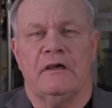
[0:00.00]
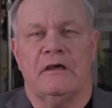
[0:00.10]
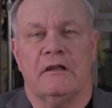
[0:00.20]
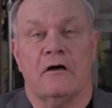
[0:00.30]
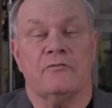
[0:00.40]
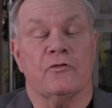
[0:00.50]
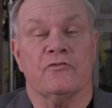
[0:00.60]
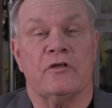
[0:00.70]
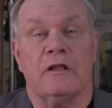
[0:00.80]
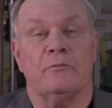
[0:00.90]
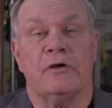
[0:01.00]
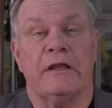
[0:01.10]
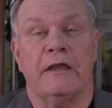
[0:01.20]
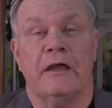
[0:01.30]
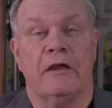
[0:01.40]
and also
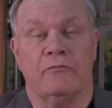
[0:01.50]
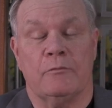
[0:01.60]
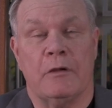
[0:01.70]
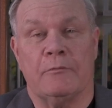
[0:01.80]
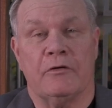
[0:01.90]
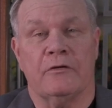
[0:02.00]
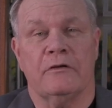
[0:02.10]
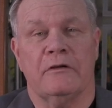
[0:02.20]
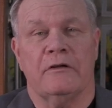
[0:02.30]
celebrate and remember